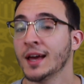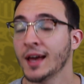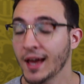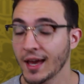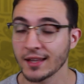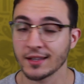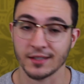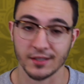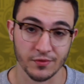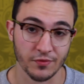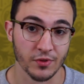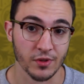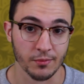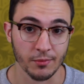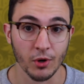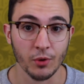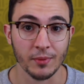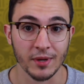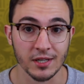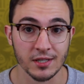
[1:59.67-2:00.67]
at least for the
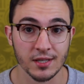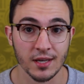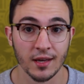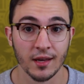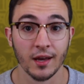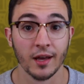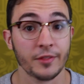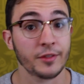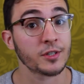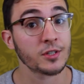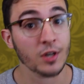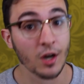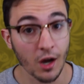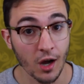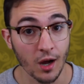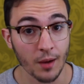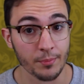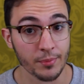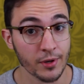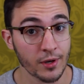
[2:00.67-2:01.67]
moment, at the
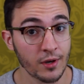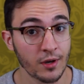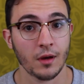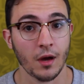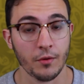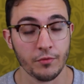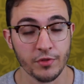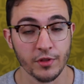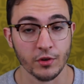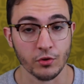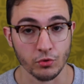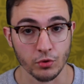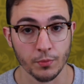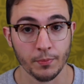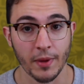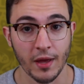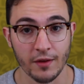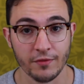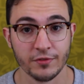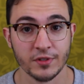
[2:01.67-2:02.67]
top of the
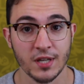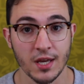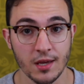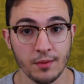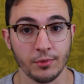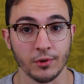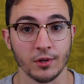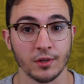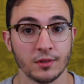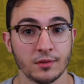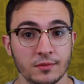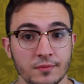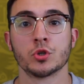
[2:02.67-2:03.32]
Group F table.